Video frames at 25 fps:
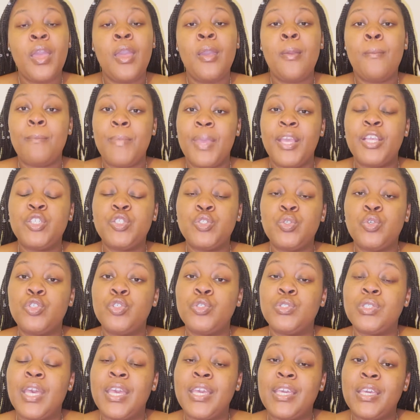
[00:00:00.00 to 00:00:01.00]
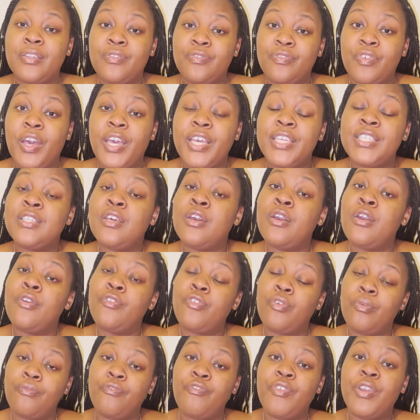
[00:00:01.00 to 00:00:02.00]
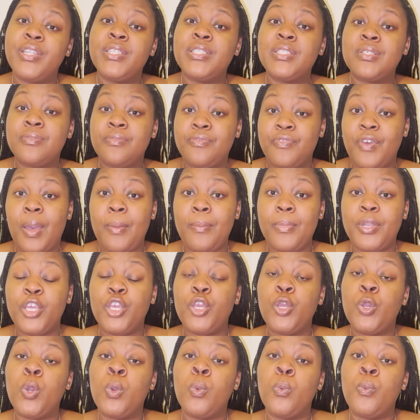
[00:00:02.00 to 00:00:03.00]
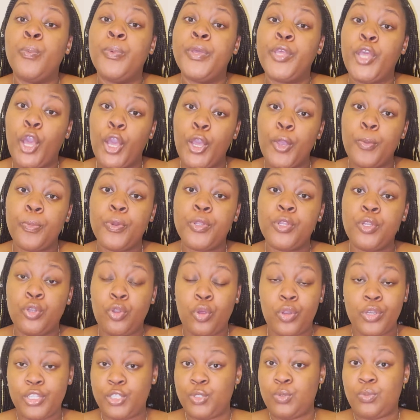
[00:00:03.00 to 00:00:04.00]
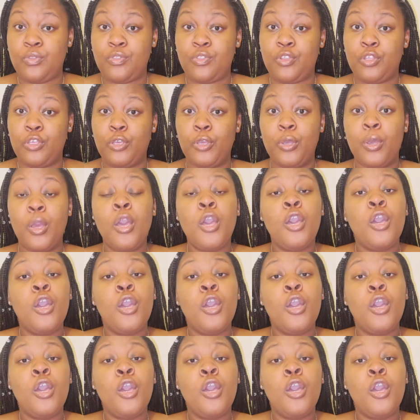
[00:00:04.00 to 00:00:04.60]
Make sure you take advice from friends and family who will be open and honest with you,